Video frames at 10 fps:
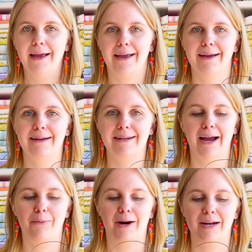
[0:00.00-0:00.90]
And I
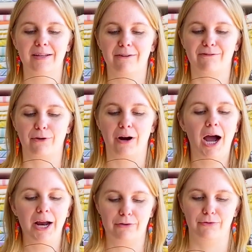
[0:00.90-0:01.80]
wanted it for,
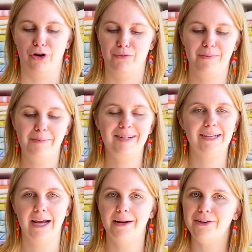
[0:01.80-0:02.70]
I don't know, maybe
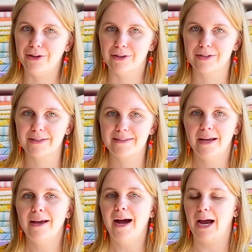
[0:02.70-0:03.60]
10 years.
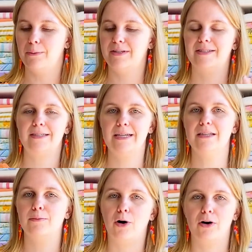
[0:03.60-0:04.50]
I would see
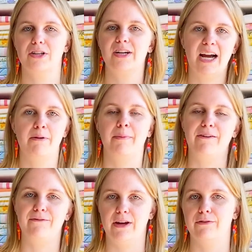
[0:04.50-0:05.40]
them all the time at my
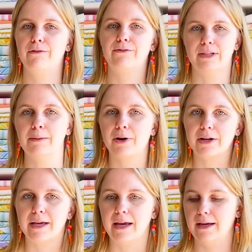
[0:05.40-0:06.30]
favorite flea
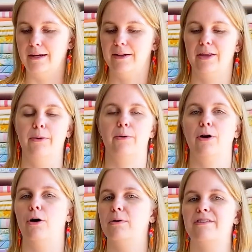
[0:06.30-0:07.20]
market and they were
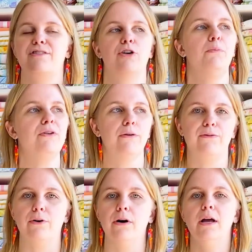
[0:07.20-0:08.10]
always so
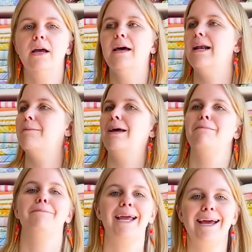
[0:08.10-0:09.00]
beautiful. And I'm like,
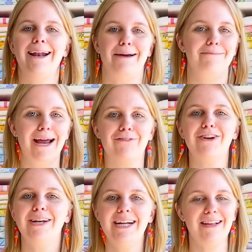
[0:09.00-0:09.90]
man, I'm never
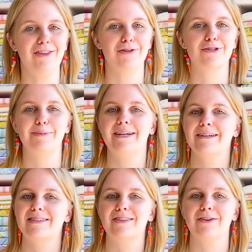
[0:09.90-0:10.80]
going to get those
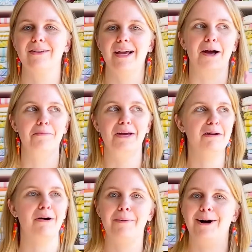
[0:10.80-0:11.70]
because they're like a
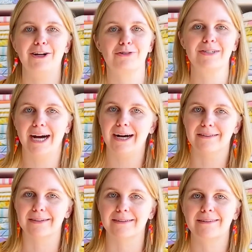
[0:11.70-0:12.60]
minimum
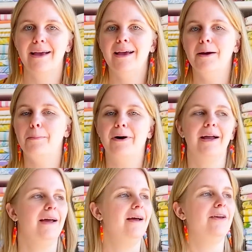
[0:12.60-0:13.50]
$100. But
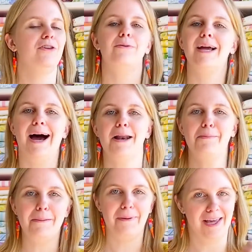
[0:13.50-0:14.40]
you got to
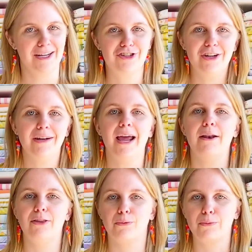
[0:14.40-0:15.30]
be patient
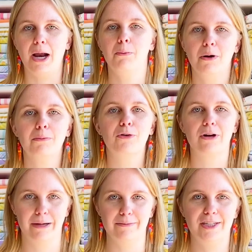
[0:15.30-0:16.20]
and the right one will
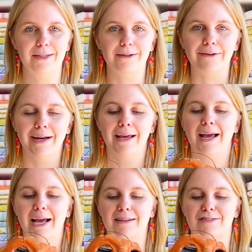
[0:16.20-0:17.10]
come to you.
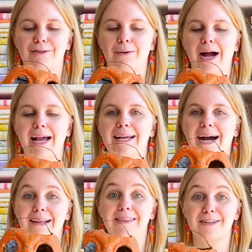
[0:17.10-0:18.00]
And so I
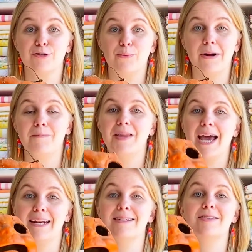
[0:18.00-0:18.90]
got this one
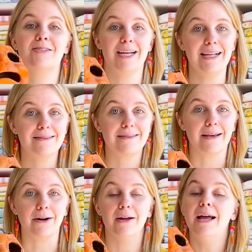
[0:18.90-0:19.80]
at an estate
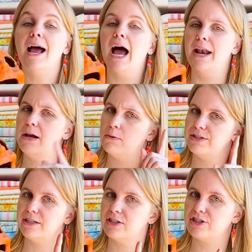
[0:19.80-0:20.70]
sale and it
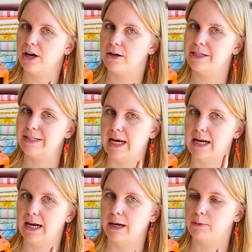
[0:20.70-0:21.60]
was in a sorry
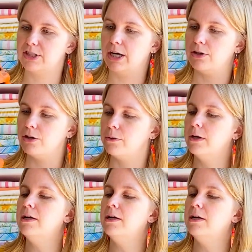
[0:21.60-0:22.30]
state, I will tell you.